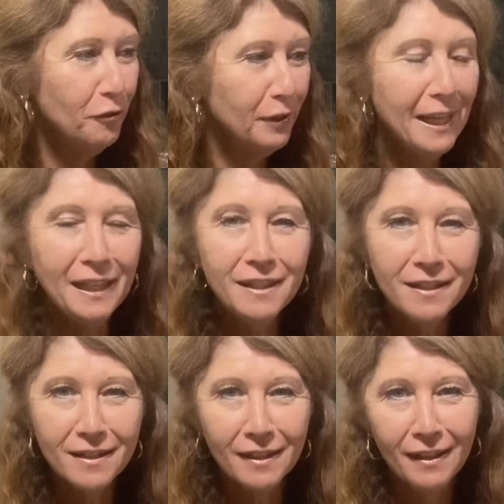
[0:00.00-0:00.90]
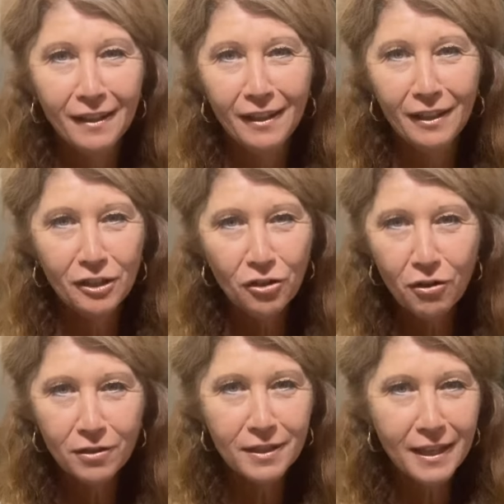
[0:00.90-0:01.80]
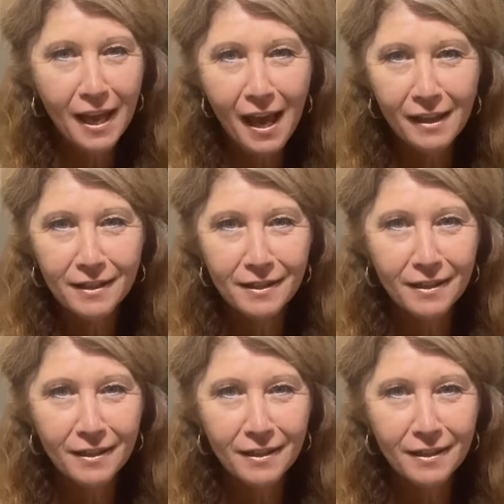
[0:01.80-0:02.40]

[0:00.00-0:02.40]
kids, dogs, cats,